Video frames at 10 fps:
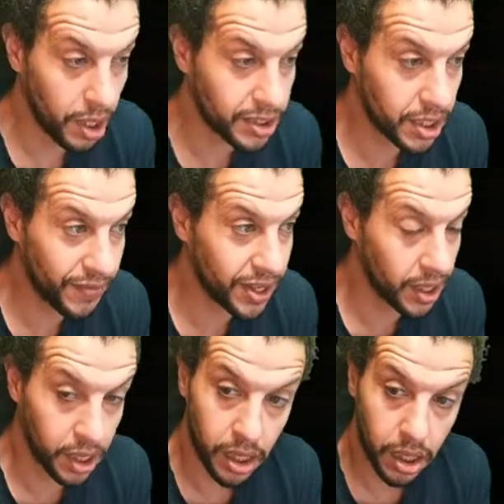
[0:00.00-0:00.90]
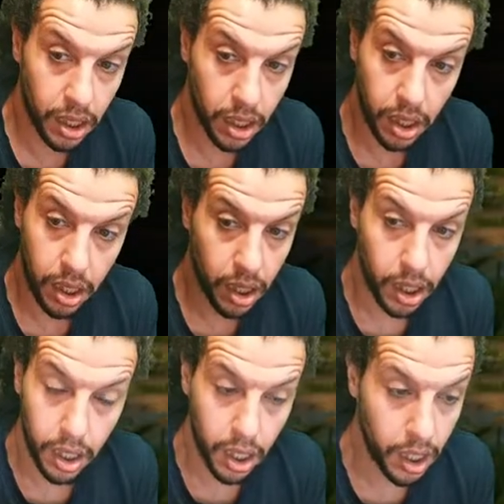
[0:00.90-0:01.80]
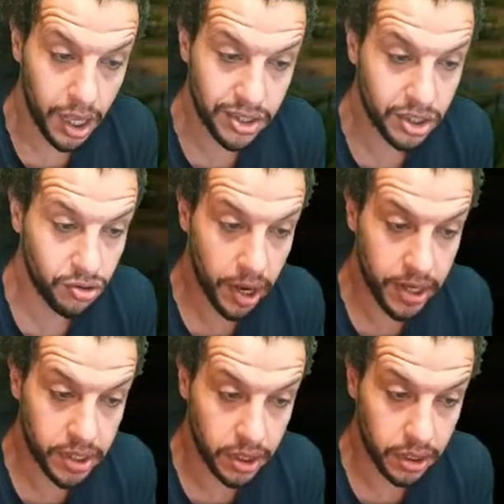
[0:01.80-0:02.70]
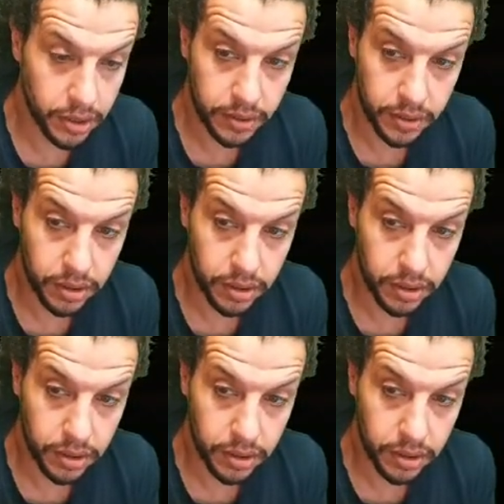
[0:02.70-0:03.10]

Last KVK. It's crazy.